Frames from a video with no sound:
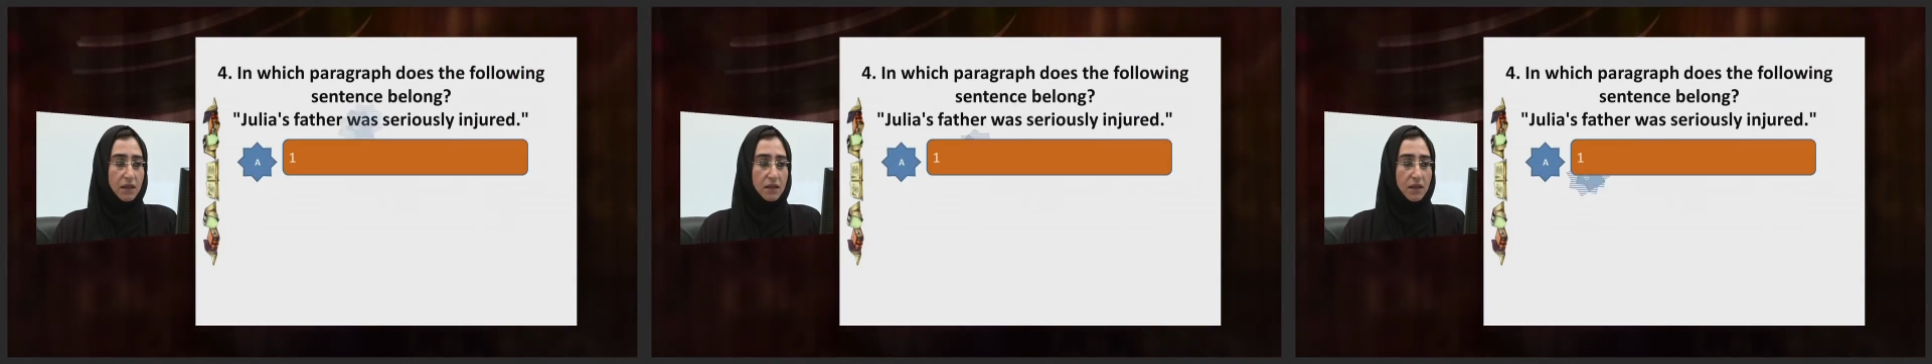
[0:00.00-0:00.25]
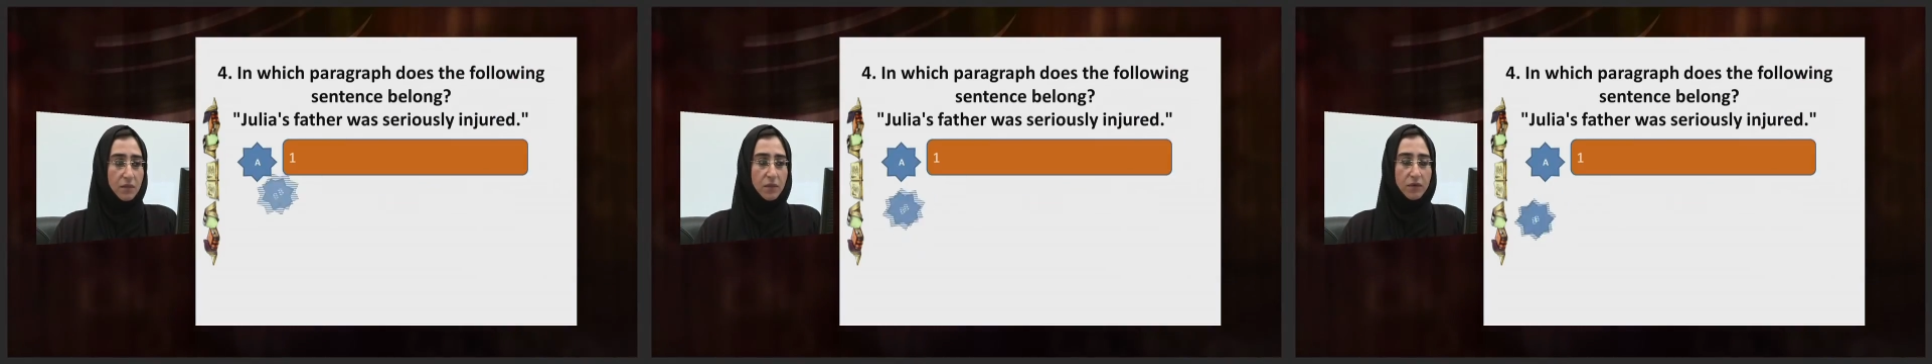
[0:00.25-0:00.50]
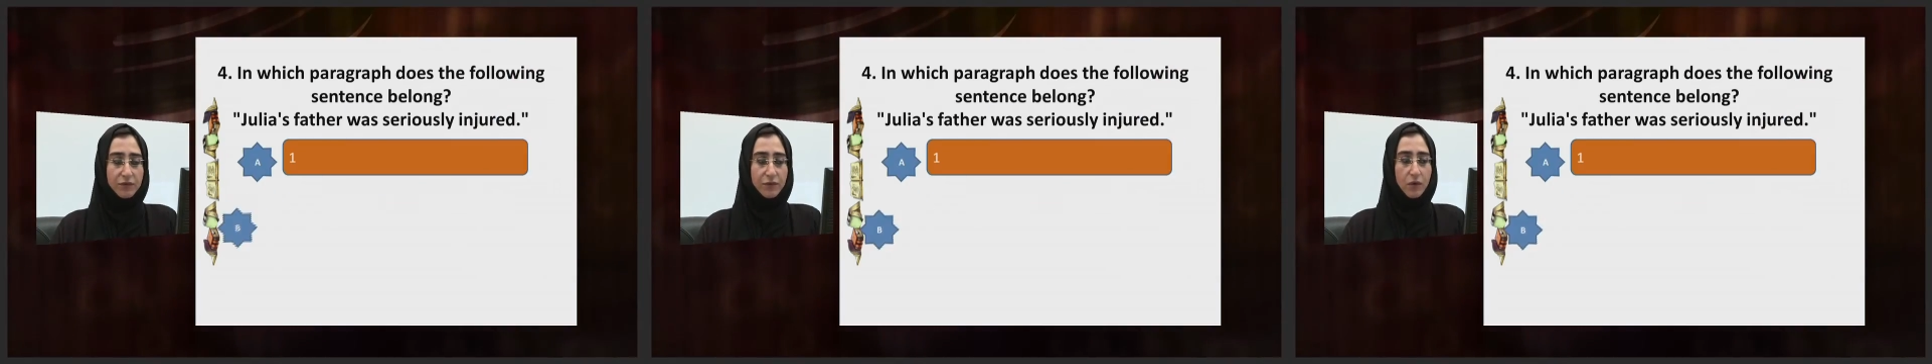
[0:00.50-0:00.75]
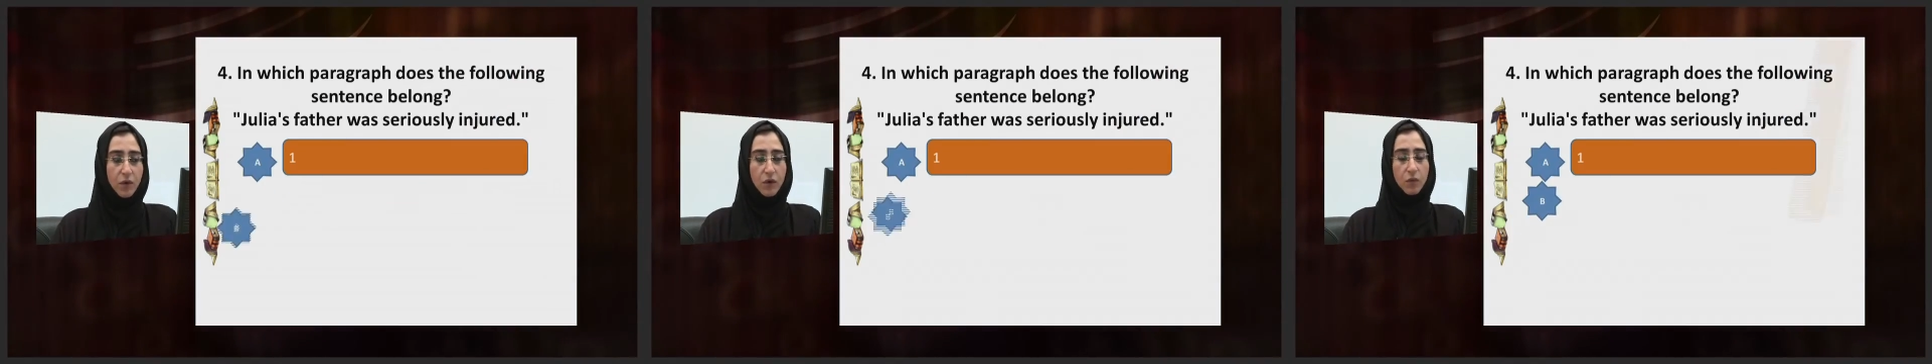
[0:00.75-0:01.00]
Number
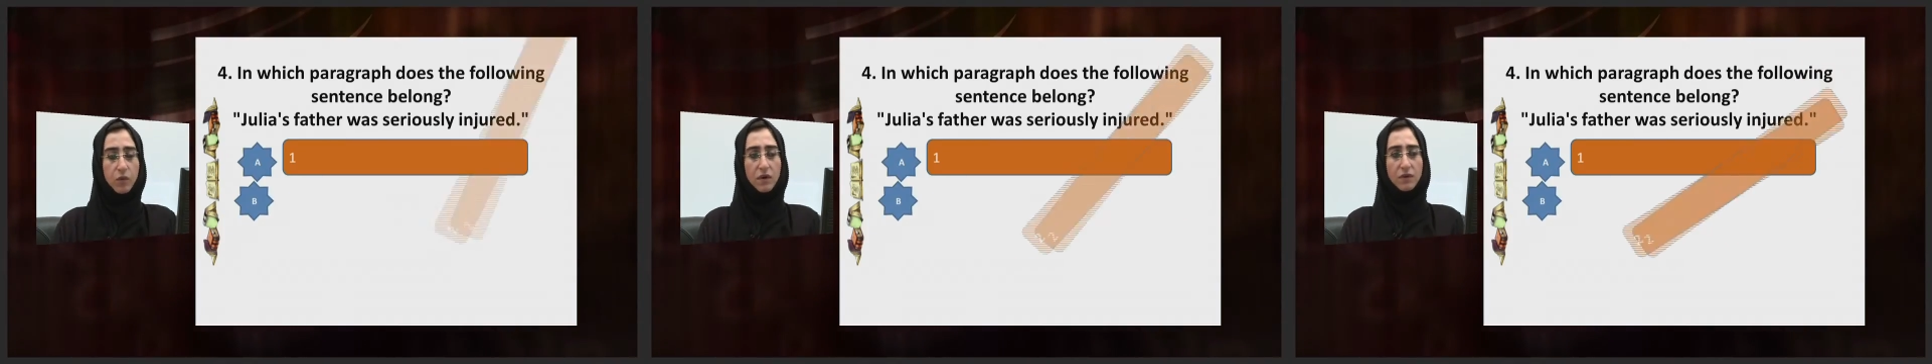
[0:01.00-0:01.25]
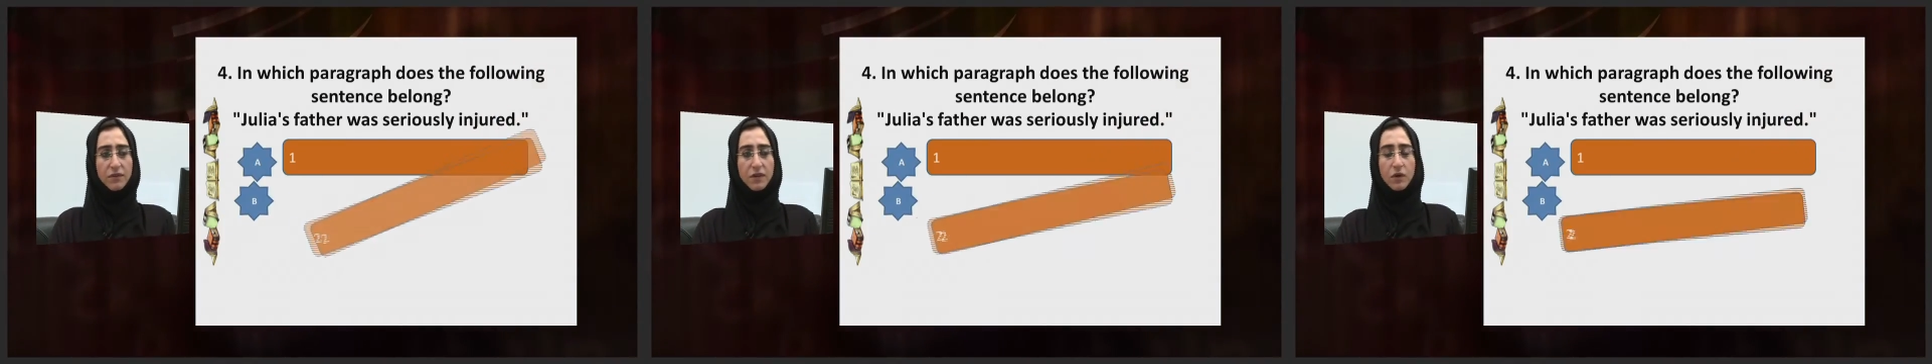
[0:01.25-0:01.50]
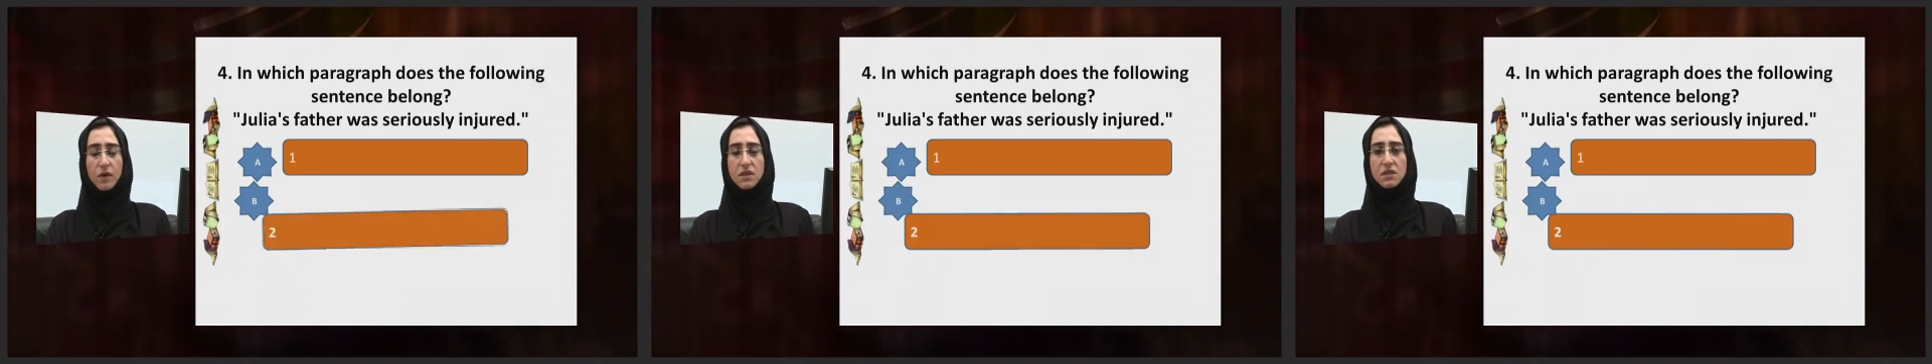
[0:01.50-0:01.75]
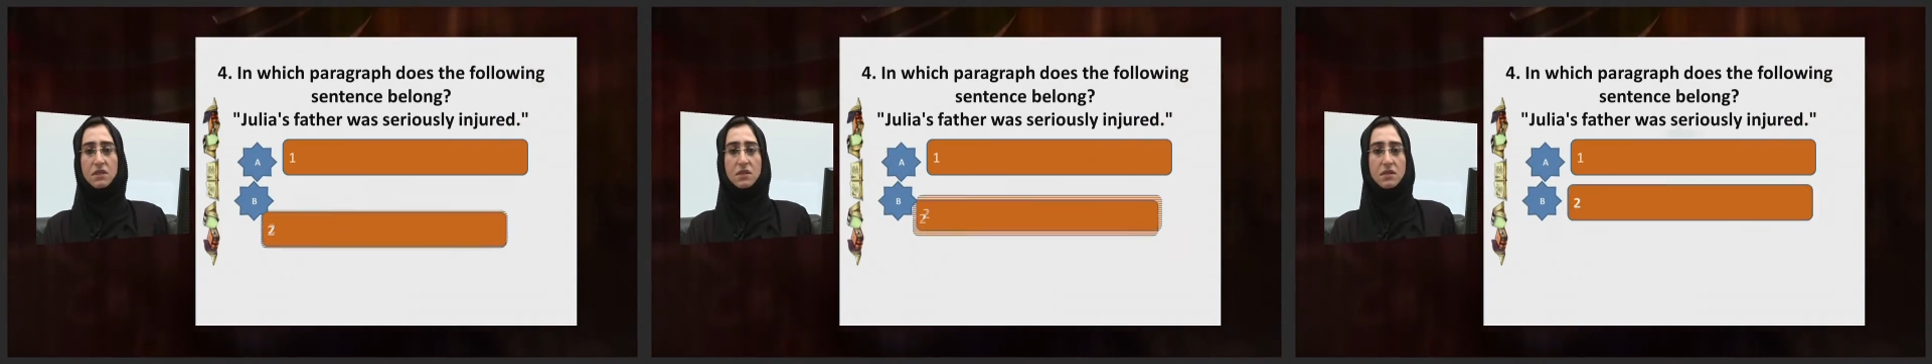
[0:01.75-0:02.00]
4, one of the
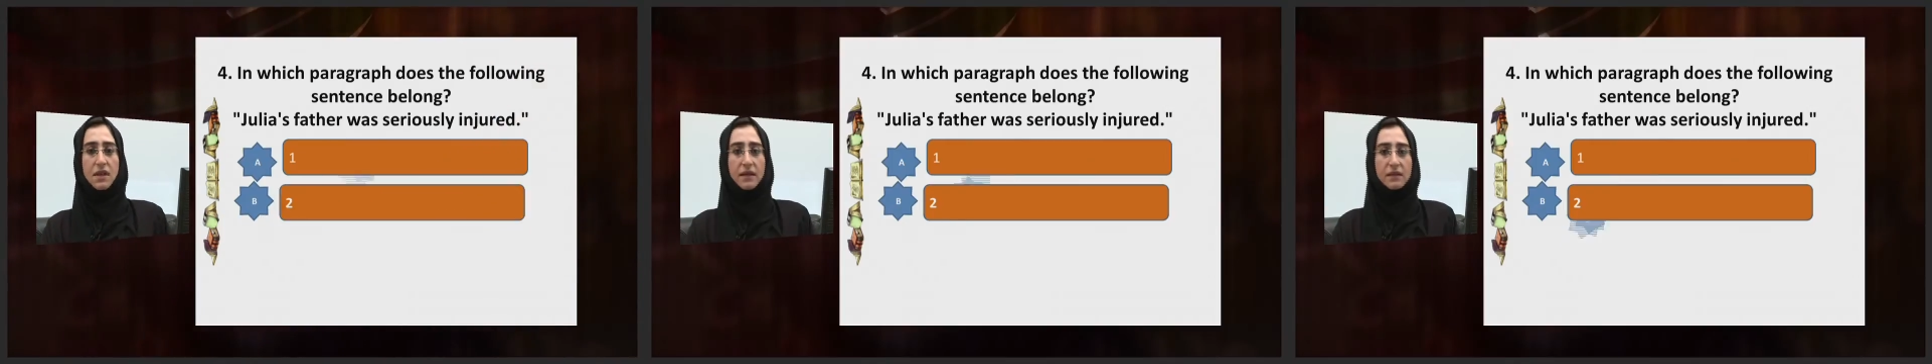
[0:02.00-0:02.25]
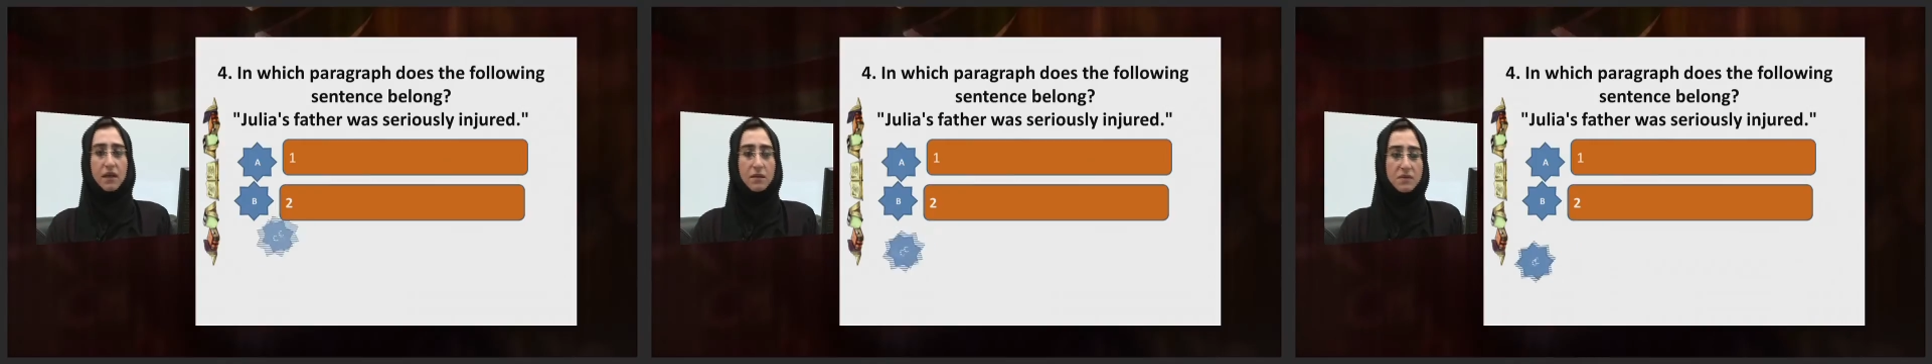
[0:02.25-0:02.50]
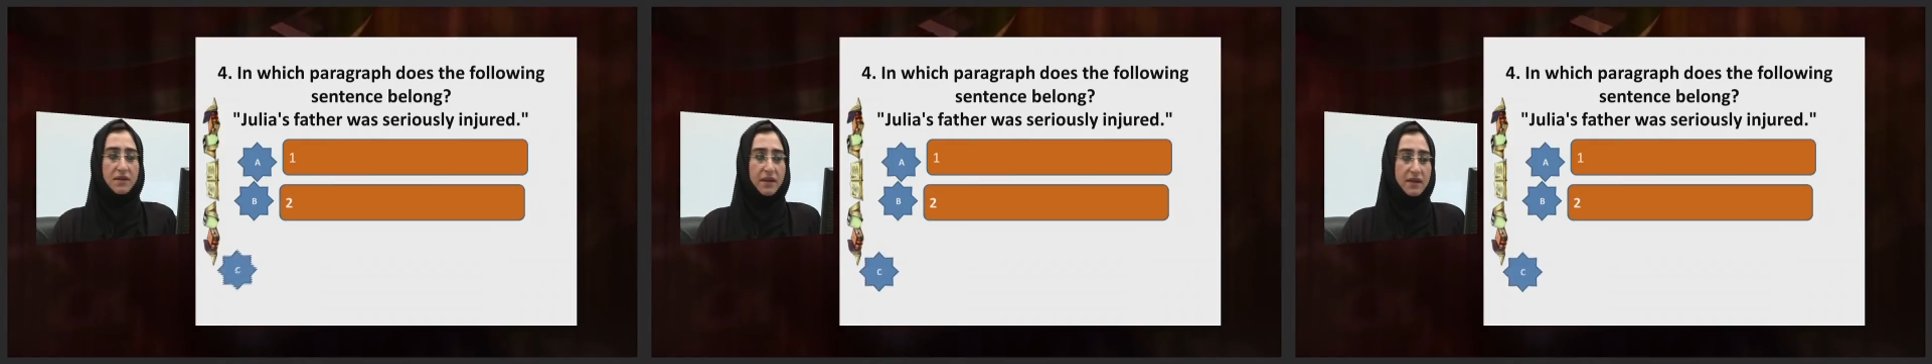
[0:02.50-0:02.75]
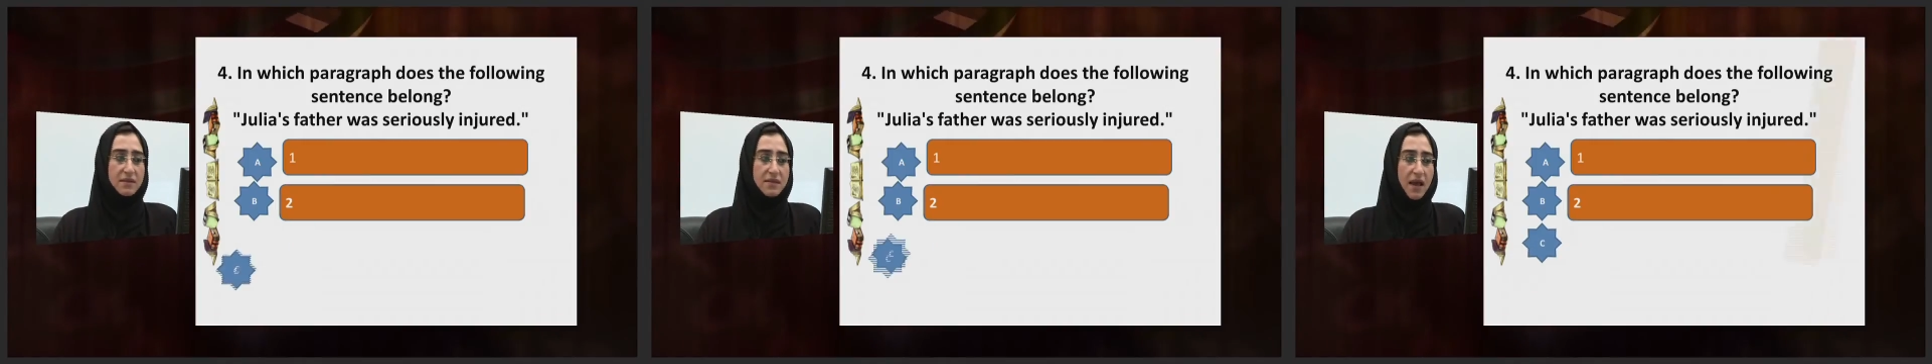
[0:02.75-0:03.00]
questions that comes in the
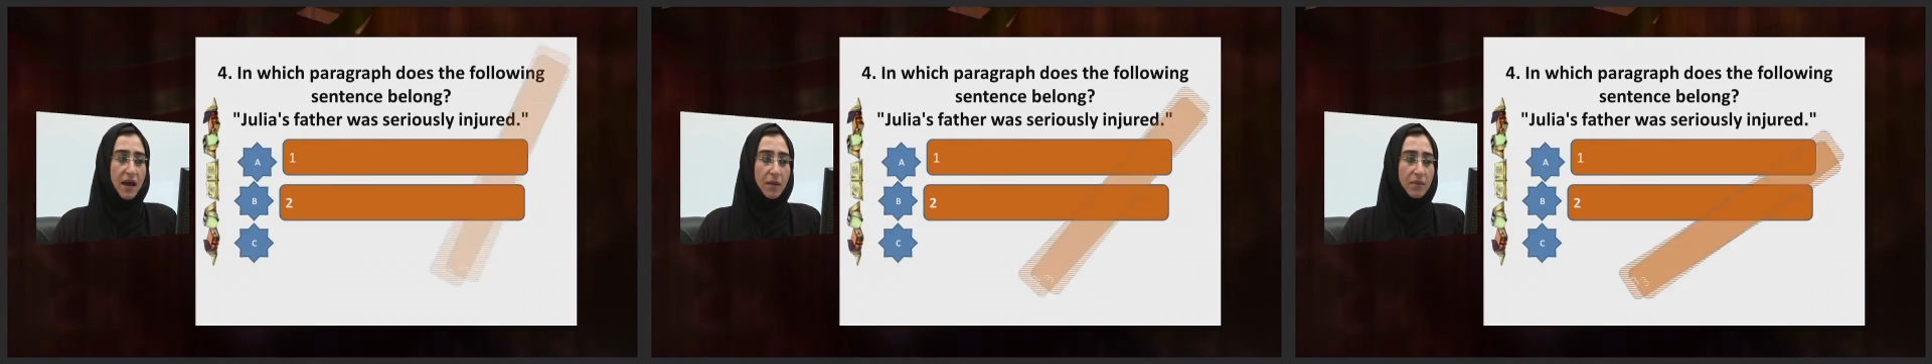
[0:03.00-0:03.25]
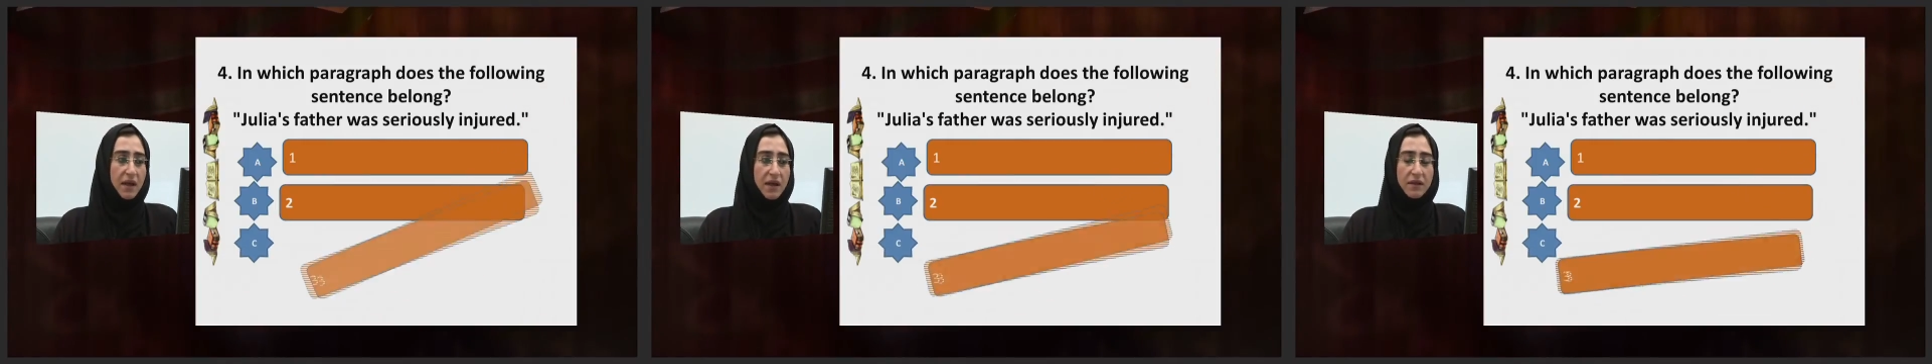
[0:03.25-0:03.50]
exam,